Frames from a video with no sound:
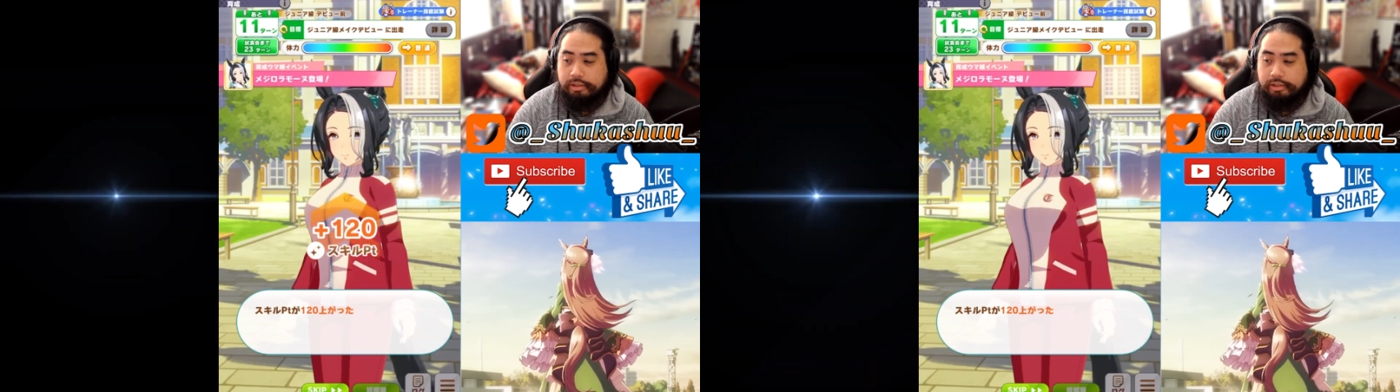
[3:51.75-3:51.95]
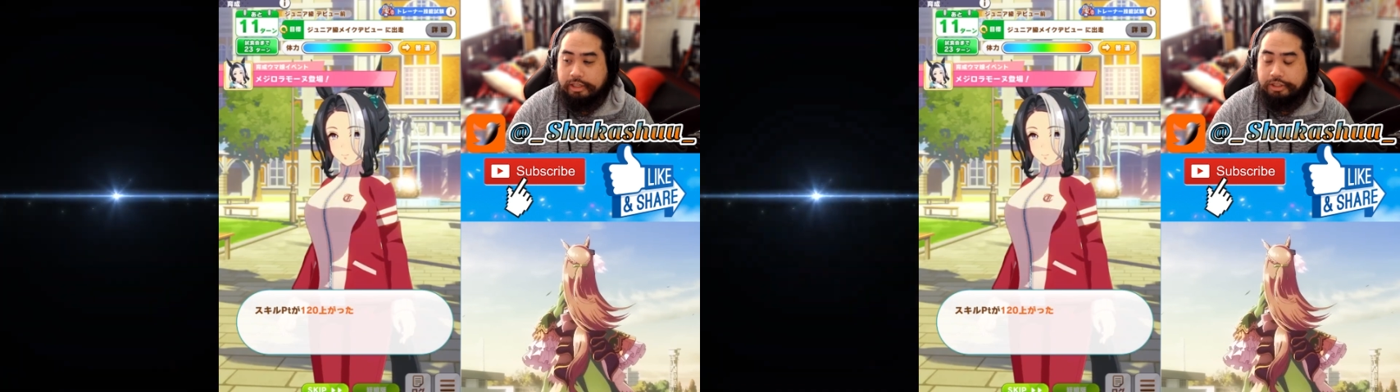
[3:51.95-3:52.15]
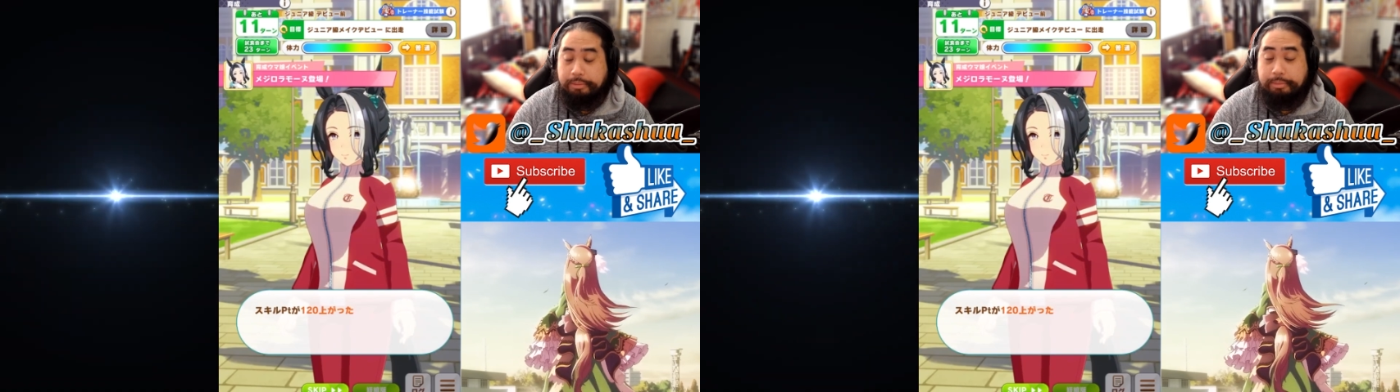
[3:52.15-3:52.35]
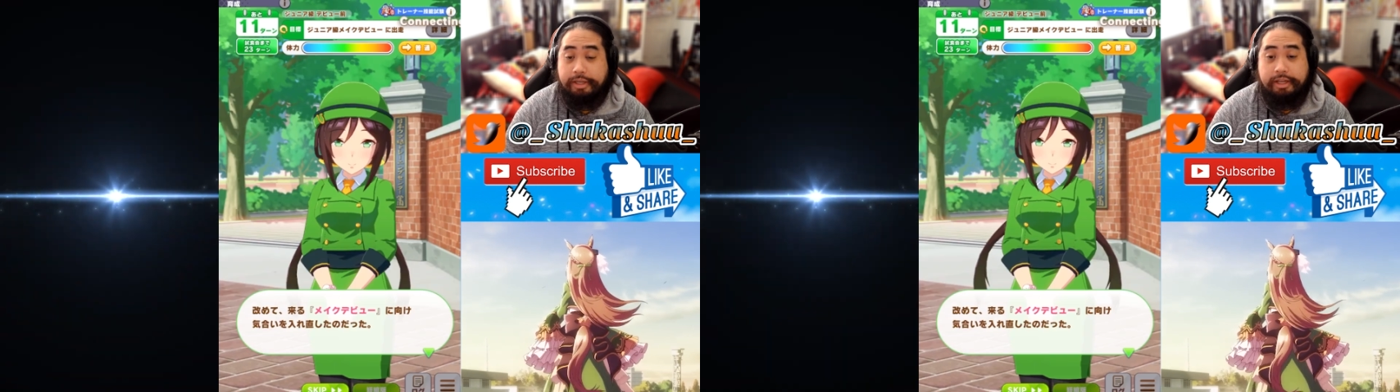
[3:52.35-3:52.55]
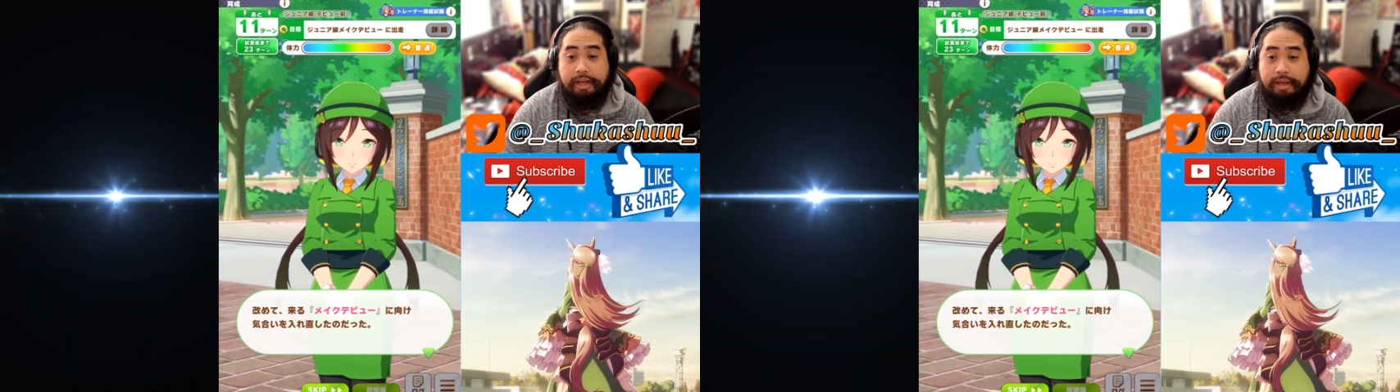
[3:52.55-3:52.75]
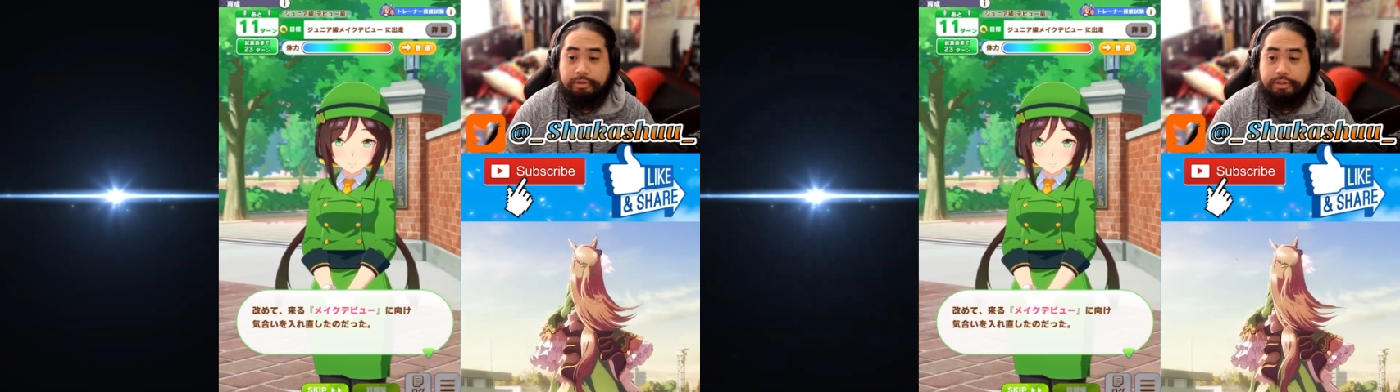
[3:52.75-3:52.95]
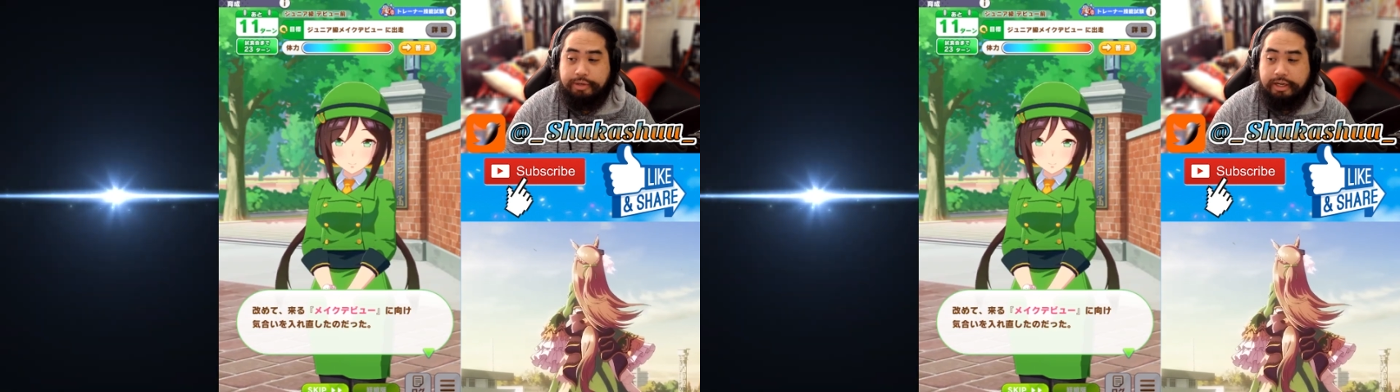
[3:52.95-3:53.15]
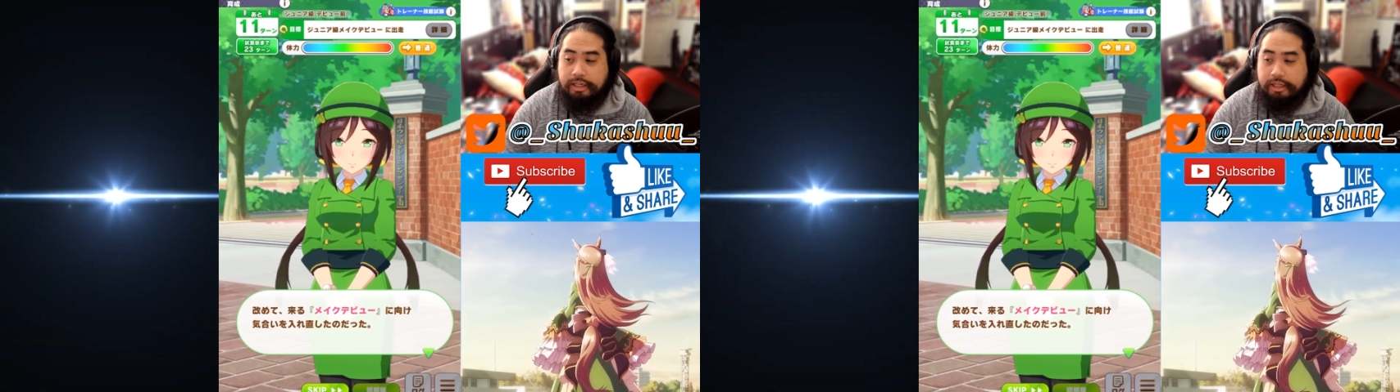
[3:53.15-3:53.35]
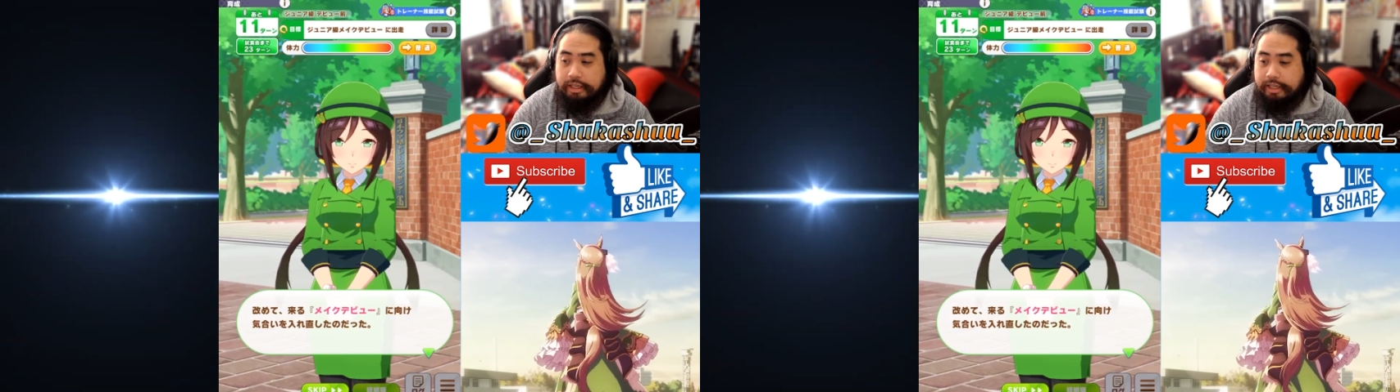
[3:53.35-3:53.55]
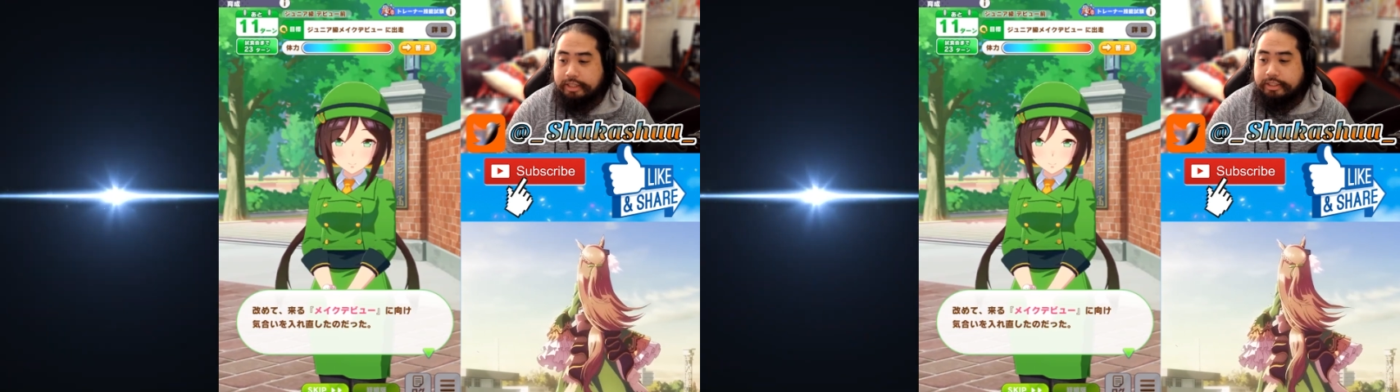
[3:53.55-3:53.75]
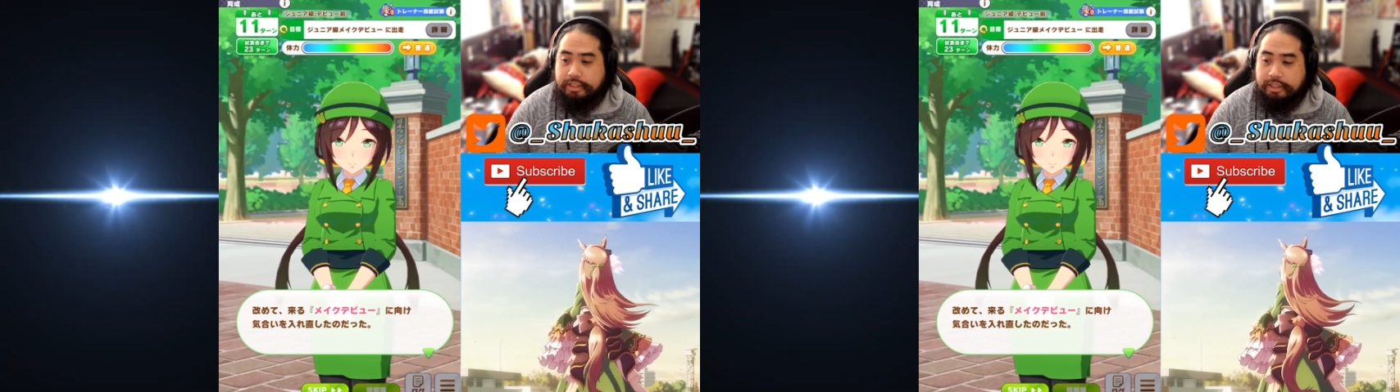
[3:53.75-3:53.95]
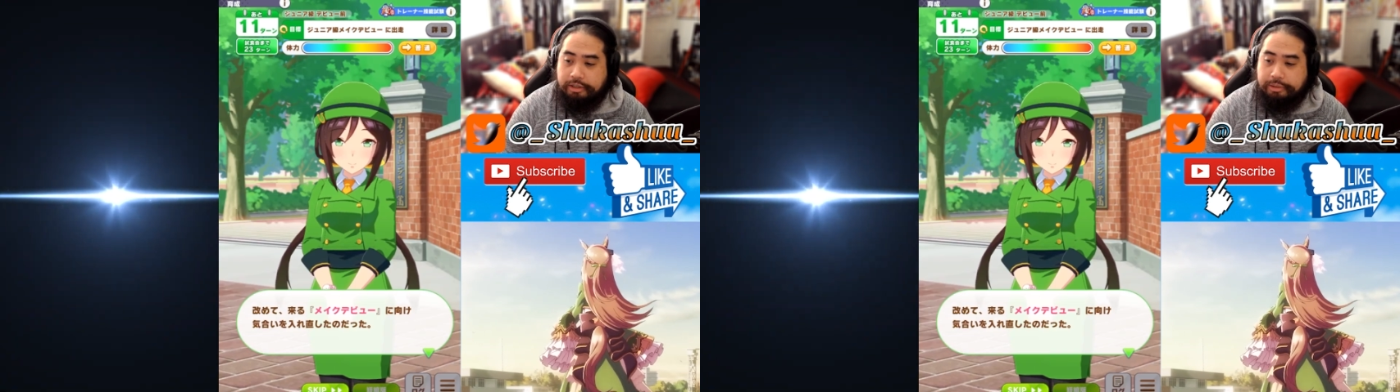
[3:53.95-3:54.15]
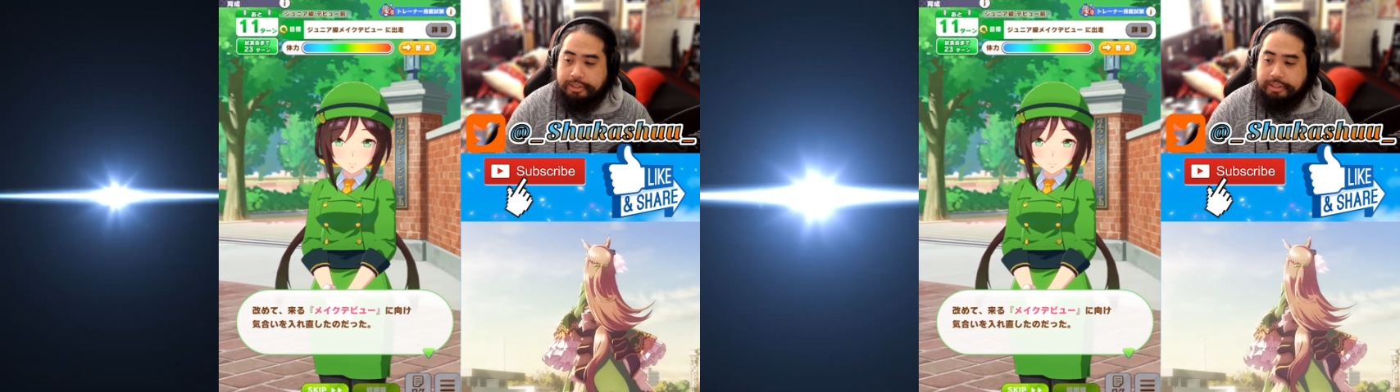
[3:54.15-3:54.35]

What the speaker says: I should be able to at least increase the